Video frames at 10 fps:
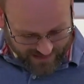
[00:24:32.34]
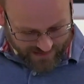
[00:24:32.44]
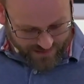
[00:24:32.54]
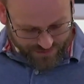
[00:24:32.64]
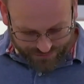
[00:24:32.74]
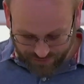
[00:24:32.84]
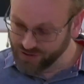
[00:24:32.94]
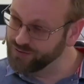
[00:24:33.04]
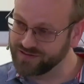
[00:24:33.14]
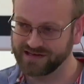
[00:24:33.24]

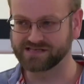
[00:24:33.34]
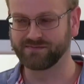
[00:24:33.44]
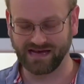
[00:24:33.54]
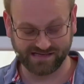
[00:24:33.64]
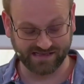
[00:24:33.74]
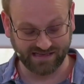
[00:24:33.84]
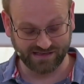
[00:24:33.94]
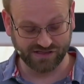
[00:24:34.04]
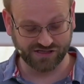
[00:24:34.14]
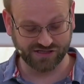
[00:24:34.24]
through this
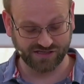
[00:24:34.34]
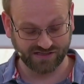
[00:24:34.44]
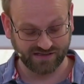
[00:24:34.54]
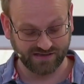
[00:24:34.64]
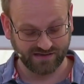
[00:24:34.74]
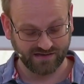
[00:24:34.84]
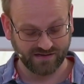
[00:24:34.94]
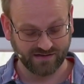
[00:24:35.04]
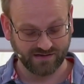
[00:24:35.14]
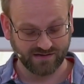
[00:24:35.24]
message,
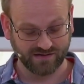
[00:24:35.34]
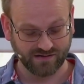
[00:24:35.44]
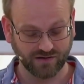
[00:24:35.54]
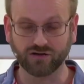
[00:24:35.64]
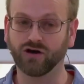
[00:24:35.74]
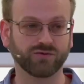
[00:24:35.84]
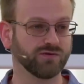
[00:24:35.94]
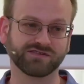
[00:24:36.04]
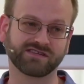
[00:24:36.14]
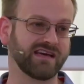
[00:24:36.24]
God
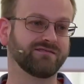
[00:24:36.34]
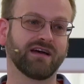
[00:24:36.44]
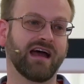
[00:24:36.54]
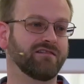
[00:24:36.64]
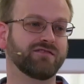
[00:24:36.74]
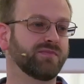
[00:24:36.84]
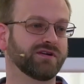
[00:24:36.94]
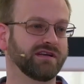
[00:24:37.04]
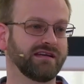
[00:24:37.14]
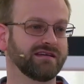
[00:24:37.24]
will save
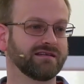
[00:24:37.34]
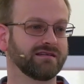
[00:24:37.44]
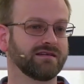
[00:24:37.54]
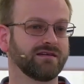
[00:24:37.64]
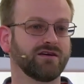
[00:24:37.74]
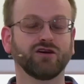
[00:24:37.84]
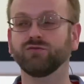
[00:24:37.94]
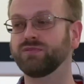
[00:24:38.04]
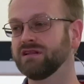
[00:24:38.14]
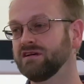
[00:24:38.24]
everybody who
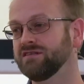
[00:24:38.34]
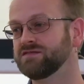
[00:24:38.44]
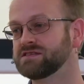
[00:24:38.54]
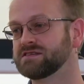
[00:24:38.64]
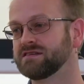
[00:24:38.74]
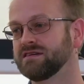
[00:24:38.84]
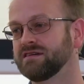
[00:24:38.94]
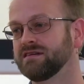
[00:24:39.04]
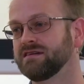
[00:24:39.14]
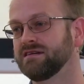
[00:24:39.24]
believes
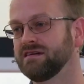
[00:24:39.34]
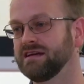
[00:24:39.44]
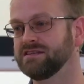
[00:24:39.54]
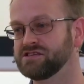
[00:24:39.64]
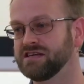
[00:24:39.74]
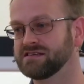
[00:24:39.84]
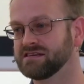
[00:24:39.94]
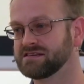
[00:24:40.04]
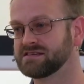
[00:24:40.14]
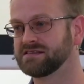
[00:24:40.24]
in
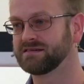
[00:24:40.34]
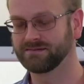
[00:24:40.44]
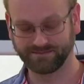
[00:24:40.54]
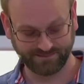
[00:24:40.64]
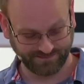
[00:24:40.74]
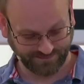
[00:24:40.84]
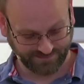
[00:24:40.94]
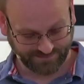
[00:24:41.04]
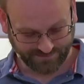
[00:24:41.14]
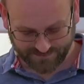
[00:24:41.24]
Jesus.
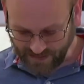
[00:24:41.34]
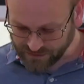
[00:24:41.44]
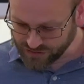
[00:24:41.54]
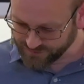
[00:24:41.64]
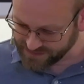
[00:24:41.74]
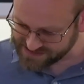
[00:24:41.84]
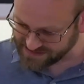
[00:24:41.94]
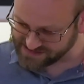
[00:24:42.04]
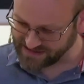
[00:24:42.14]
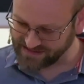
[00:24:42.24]
Look at verse
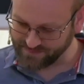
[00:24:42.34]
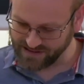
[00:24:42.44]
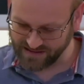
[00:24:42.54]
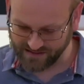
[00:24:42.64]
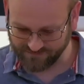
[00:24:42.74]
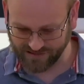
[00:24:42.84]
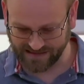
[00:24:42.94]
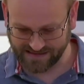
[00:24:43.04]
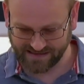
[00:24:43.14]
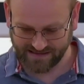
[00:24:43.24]
16. Let me
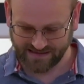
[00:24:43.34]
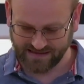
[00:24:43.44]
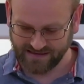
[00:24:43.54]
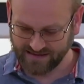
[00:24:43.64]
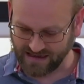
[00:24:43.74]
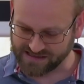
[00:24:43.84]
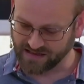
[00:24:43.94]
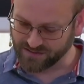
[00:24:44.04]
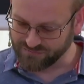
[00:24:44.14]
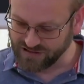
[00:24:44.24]
read. Actually, I'm
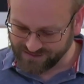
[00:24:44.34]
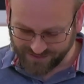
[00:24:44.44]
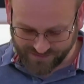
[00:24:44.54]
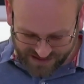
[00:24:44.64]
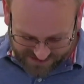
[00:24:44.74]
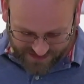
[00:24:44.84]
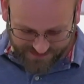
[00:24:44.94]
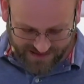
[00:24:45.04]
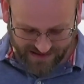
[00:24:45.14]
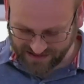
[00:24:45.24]
going to read from verse
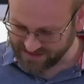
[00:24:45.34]
15.